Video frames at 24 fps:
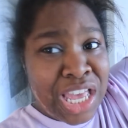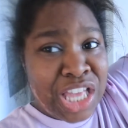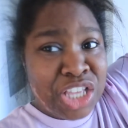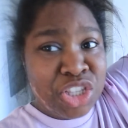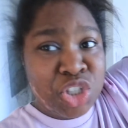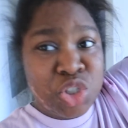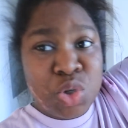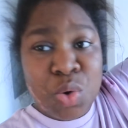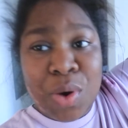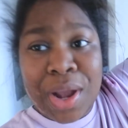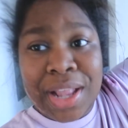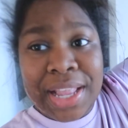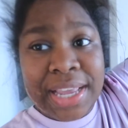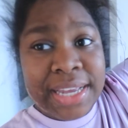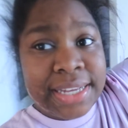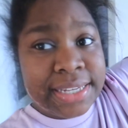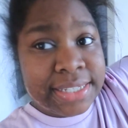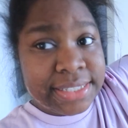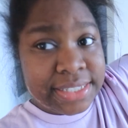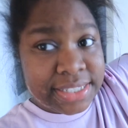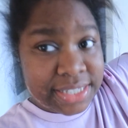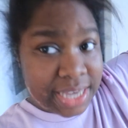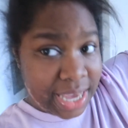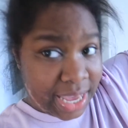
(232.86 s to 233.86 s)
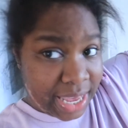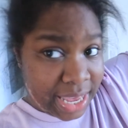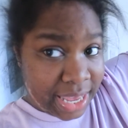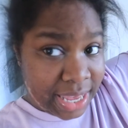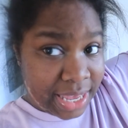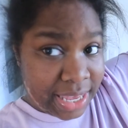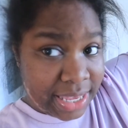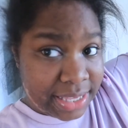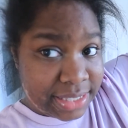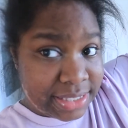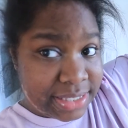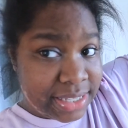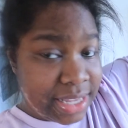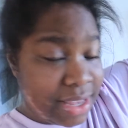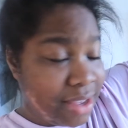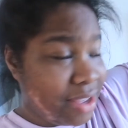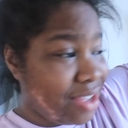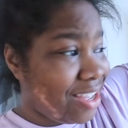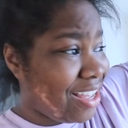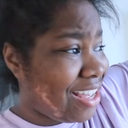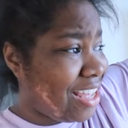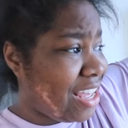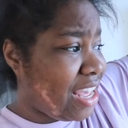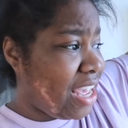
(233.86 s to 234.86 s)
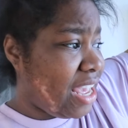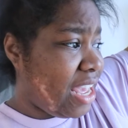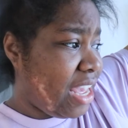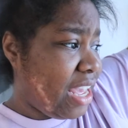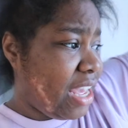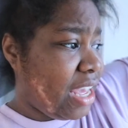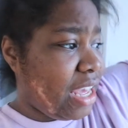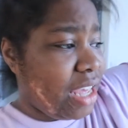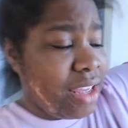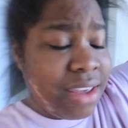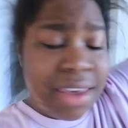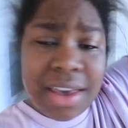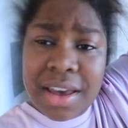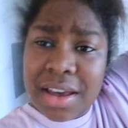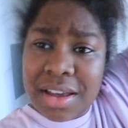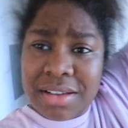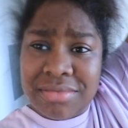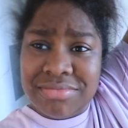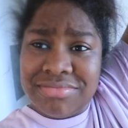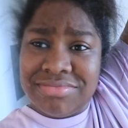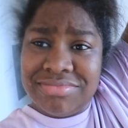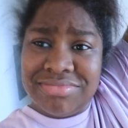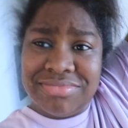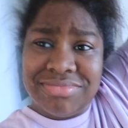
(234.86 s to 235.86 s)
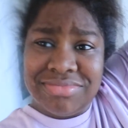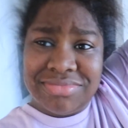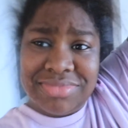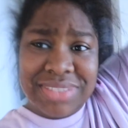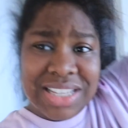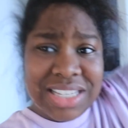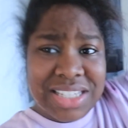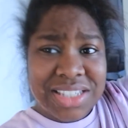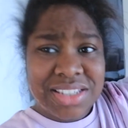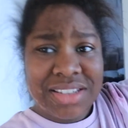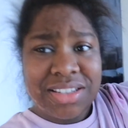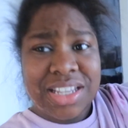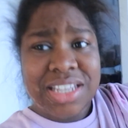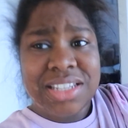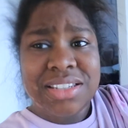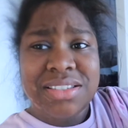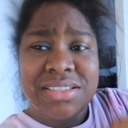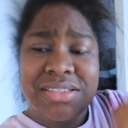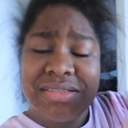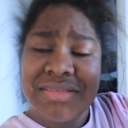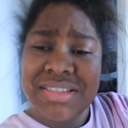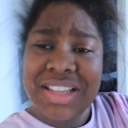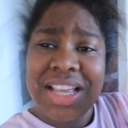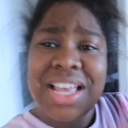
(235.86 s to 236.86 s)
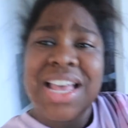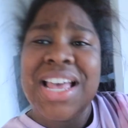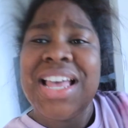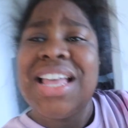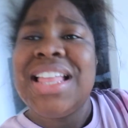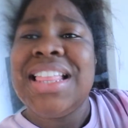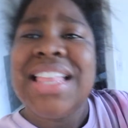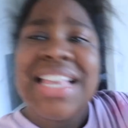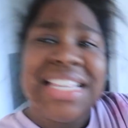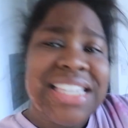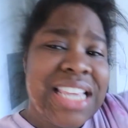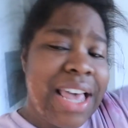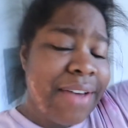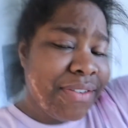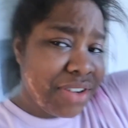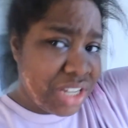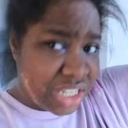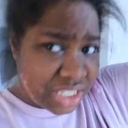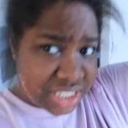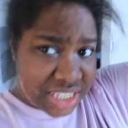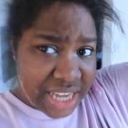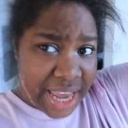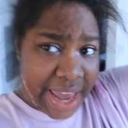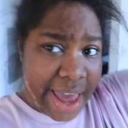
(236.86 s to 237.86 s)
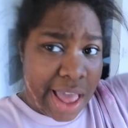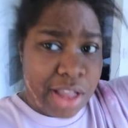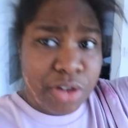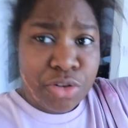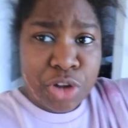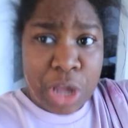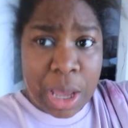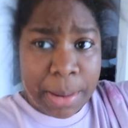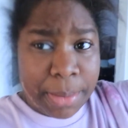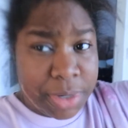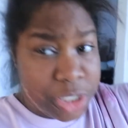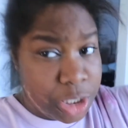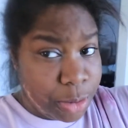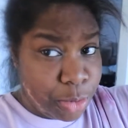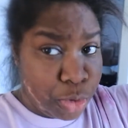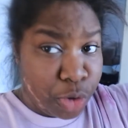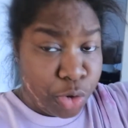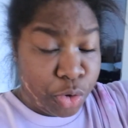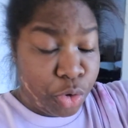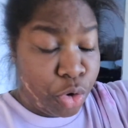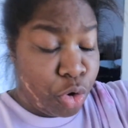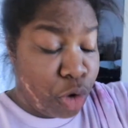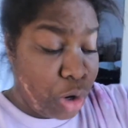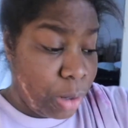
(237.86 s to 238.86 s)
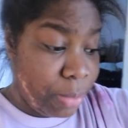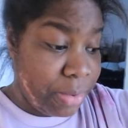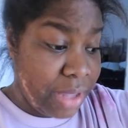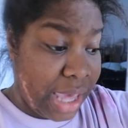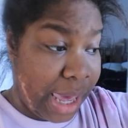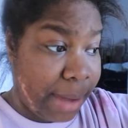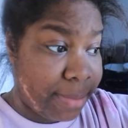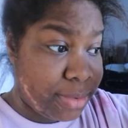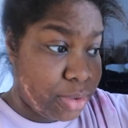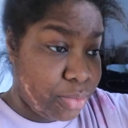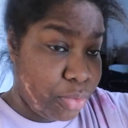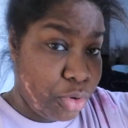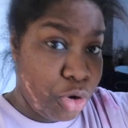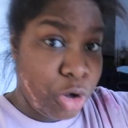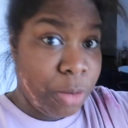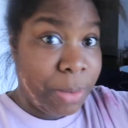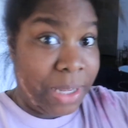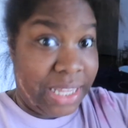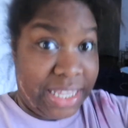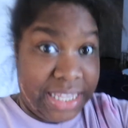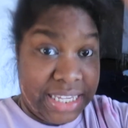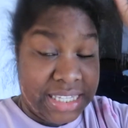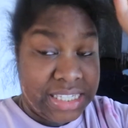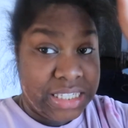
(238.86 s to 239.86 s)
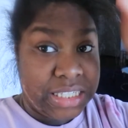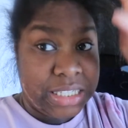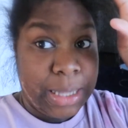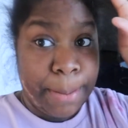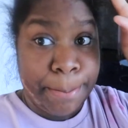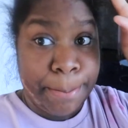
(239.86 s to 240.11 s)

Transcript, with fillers: do all that good jazz. And yeah, let's let's let's have a good day. I don't know how much I'm gonna record, be able to record because this is a